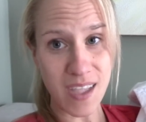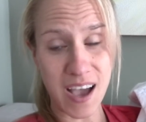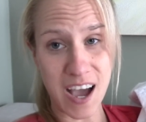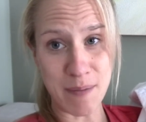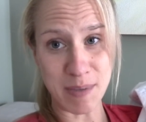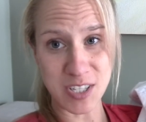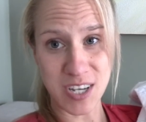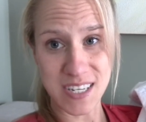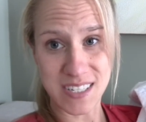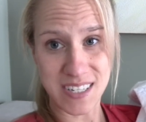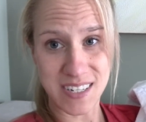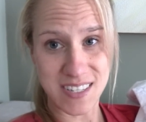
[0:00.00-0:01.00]
I'm
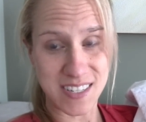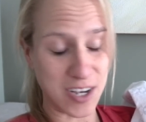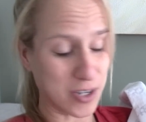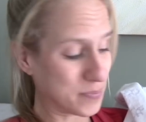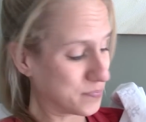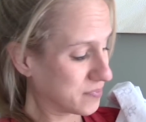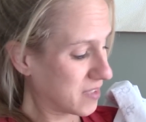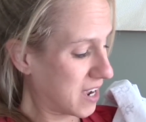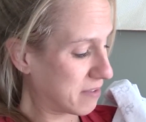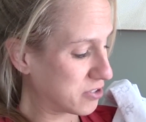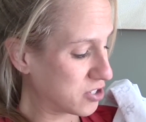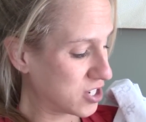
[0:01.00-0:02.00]
exhausted. So
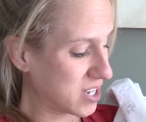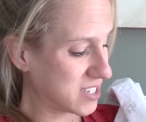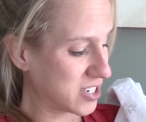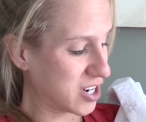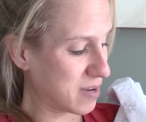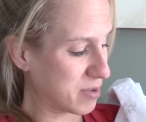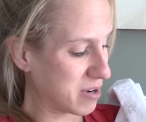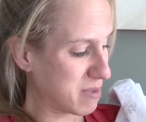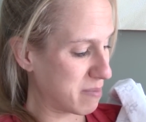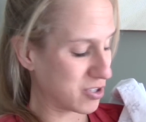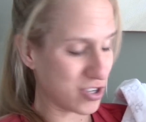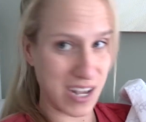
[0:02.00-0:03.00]
after she eats here, I'm going to
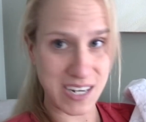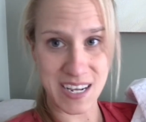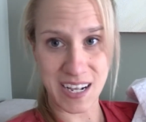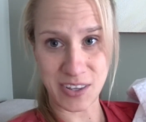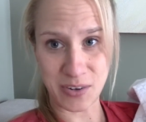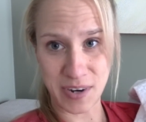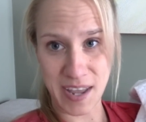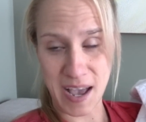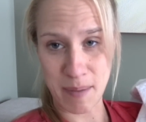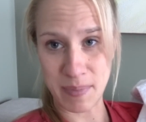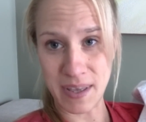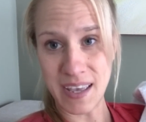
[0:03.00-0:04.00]
maybe try to take a little
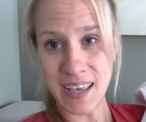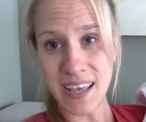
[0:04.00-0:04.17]
nap,